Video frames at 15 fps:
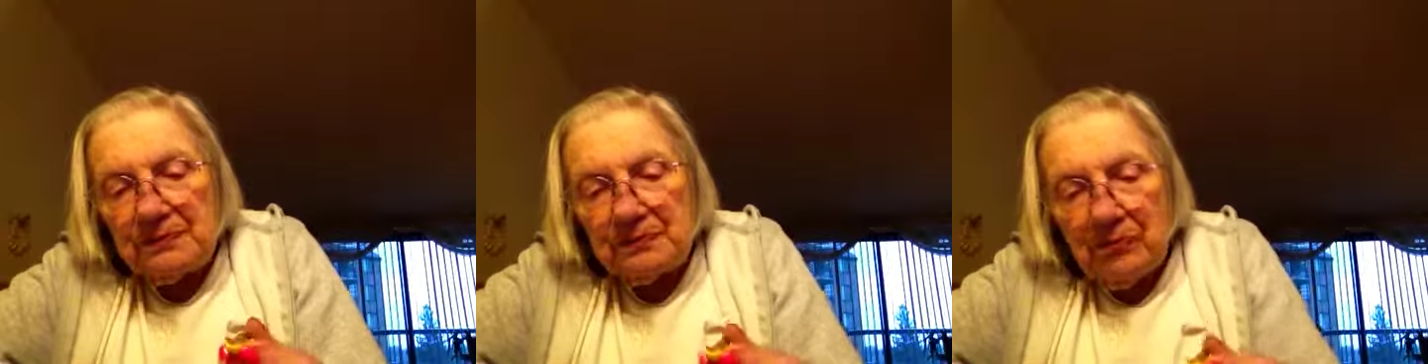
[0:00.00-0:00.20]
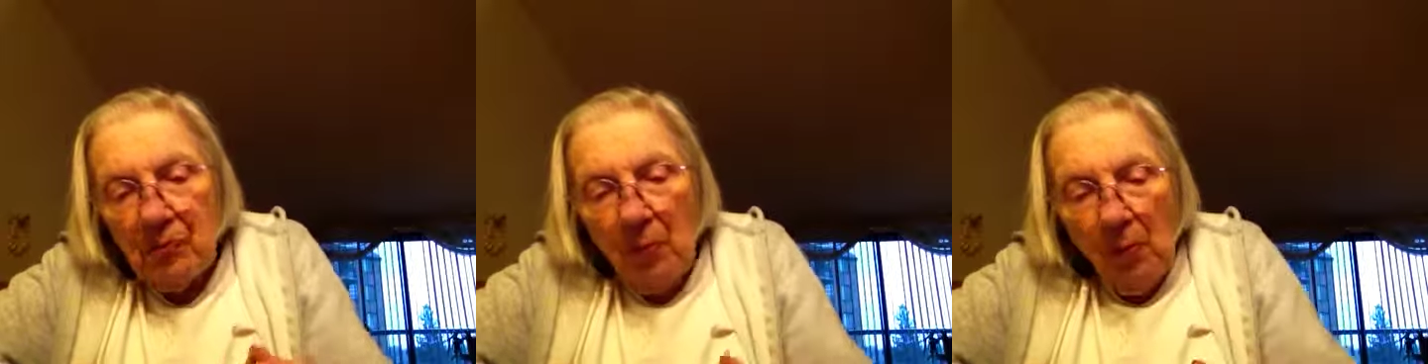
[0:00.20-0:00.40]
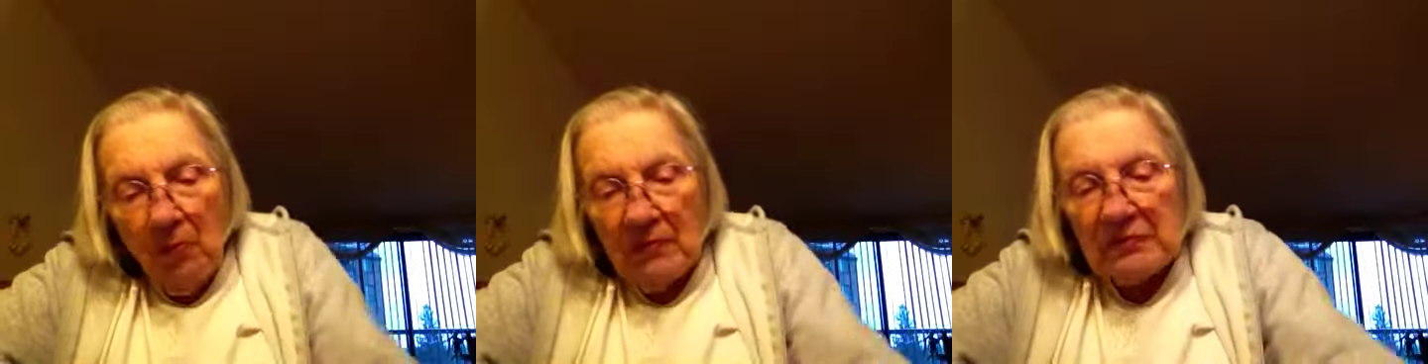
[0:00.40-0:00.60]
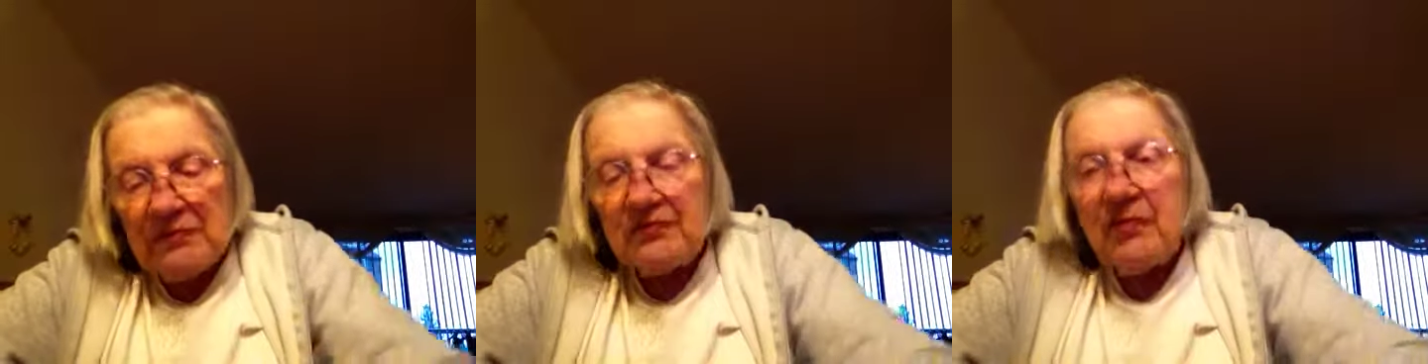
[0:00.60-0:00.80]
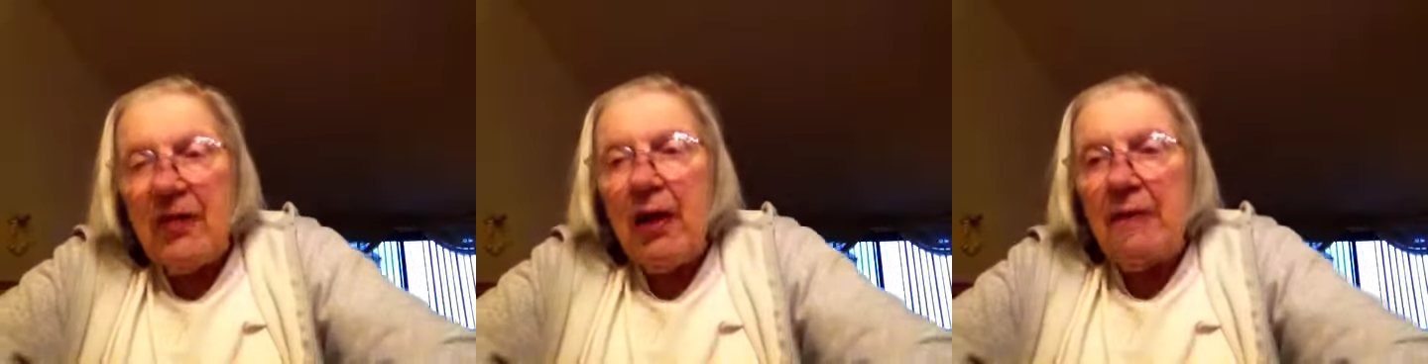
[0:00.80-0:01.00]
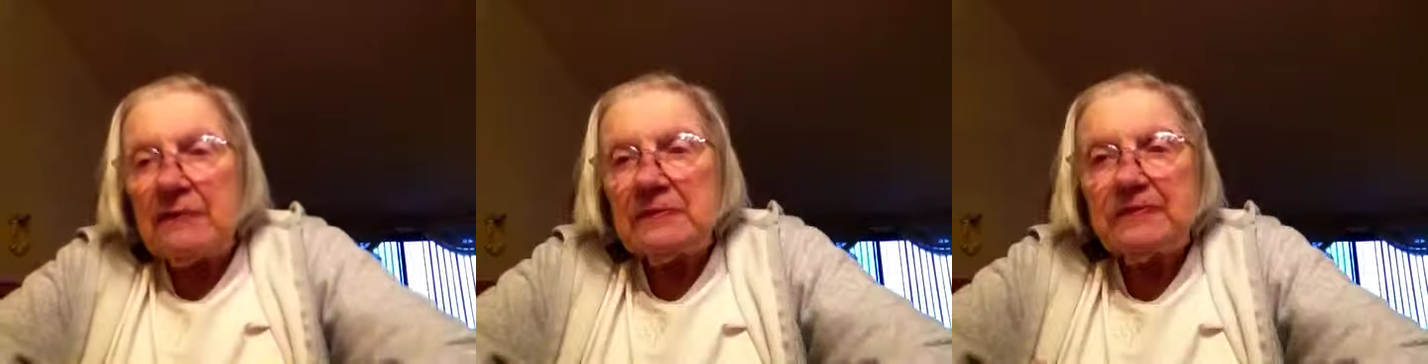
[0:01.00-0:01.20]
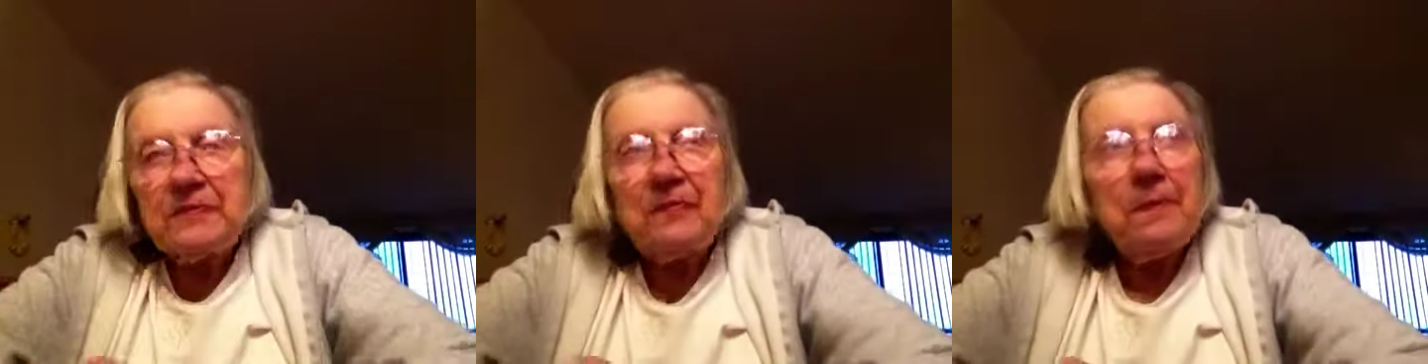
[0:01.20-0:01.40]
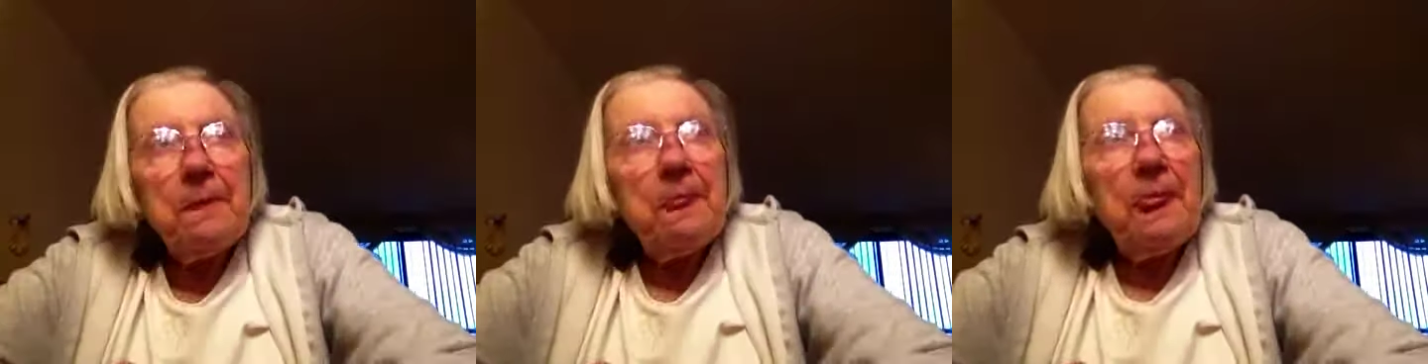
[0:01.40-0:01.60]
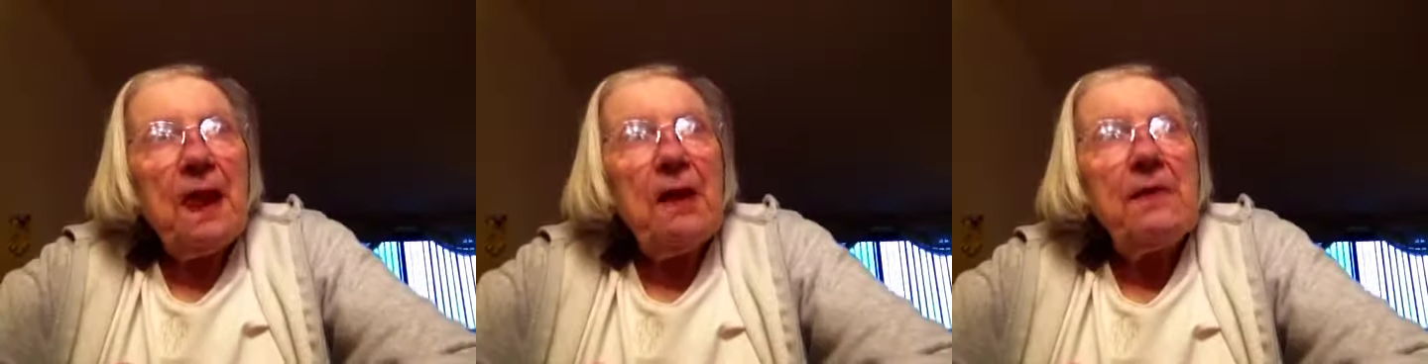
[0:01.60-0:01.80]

Right. You're more uh,